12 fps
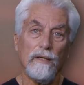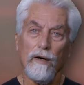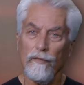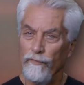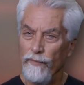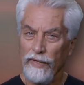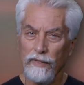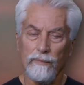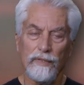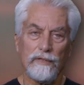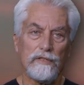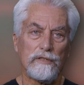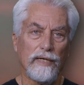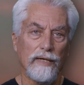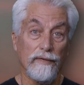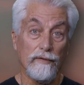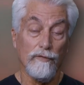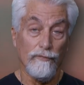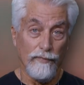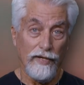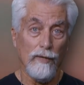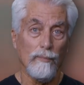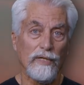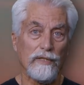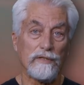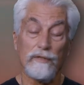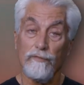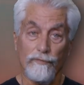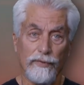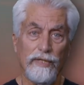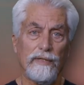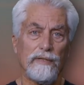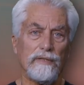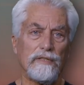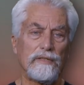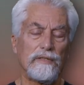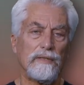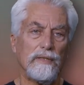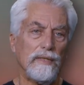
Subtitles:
of veterans and their families and friends.